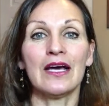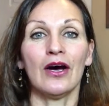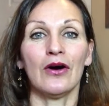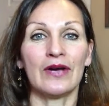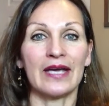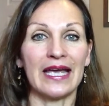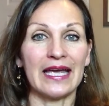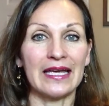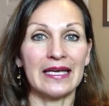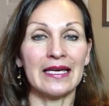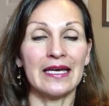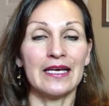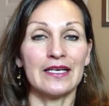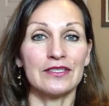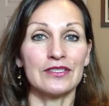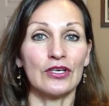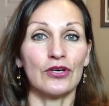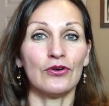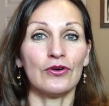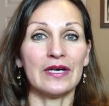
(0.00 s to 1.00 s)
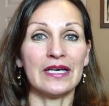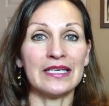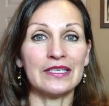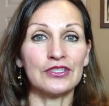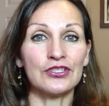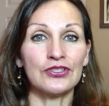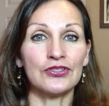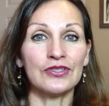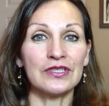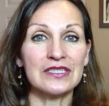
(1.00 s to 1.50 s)
Okay, so
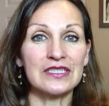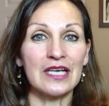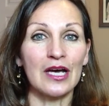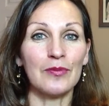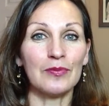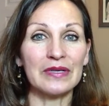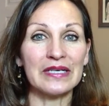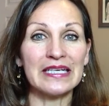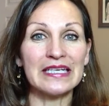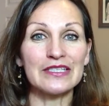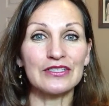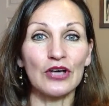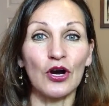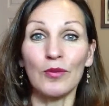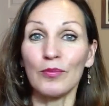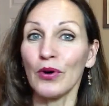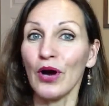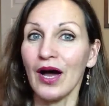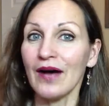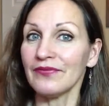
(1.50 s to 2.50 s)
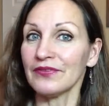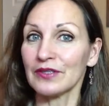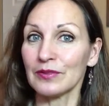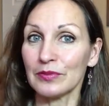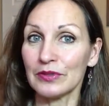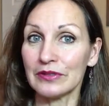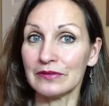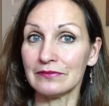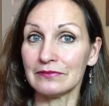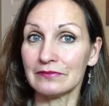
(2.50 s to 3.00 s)
insurance companies are
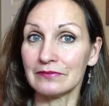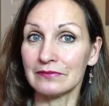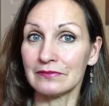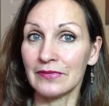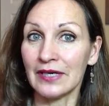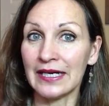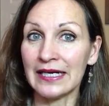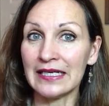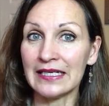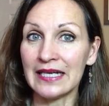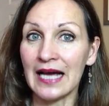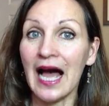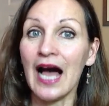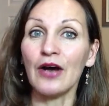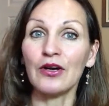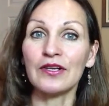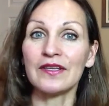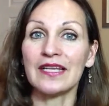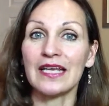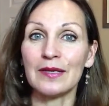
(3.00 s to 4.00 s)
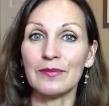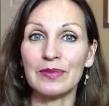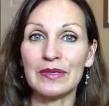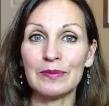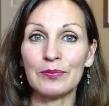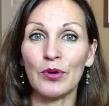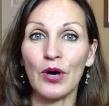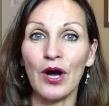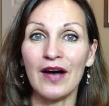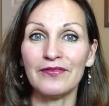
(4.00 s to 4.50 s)
profitable, right? How do they be
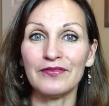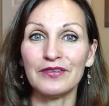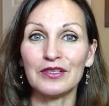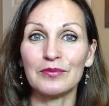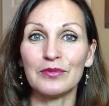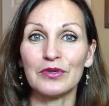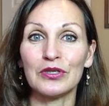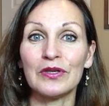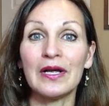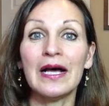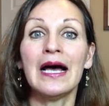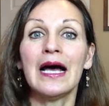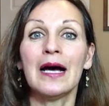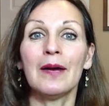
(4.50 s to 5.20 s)
profitable?